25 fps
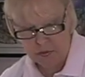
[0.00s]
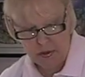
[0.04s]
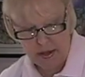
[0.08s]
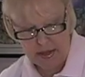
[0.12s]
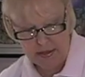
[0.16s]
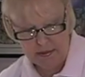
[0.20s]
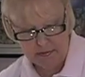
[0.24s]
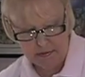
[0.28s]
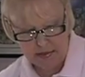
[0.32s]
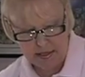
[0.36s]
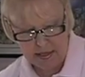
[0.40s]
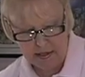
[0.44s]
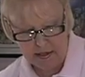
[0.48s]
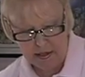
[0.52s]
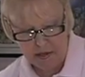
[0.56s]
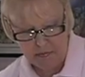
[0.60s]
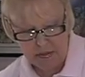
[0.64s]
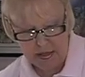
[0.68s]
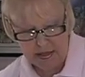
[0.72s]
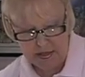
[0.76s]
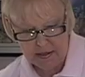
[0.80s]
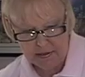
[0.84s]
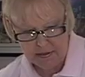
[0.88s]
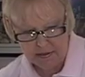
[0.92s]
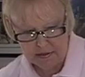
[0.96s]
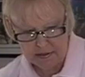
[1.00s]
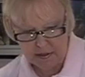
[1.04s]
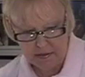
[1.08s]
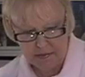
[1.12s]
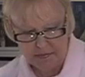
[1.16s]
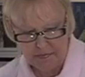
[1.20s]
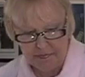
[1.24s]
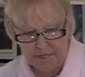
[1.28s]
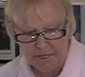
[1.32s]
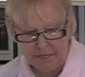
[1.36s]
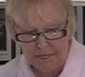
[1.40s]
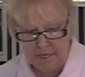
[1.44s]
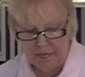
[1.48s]
red kidney beans.
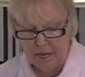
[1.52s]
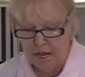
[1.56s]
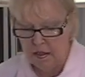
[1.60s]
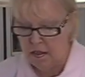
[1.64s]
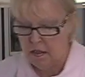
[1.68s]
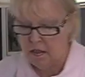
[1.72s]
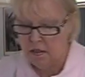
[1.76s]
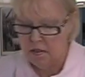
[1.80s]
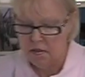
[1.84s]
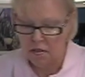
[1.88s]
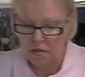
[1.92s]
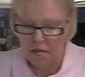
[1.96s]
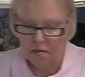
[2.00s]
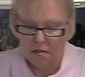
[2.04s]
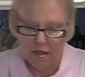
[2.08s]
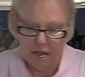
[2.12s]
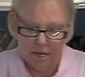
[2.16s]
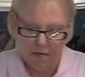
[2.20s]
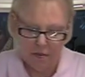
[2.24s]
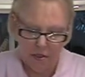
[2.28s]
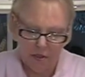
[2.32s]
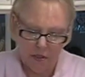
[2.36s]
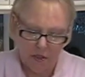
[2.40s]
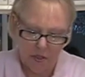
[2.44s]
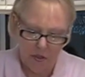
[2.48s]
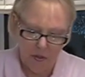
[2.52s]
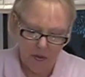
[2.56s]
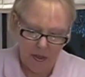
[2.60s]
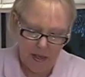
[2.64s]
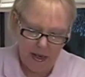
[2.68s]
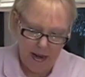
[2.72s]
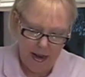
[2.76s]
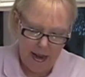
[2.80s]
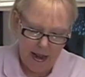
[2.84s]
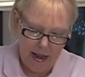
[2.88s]
So I'm just going to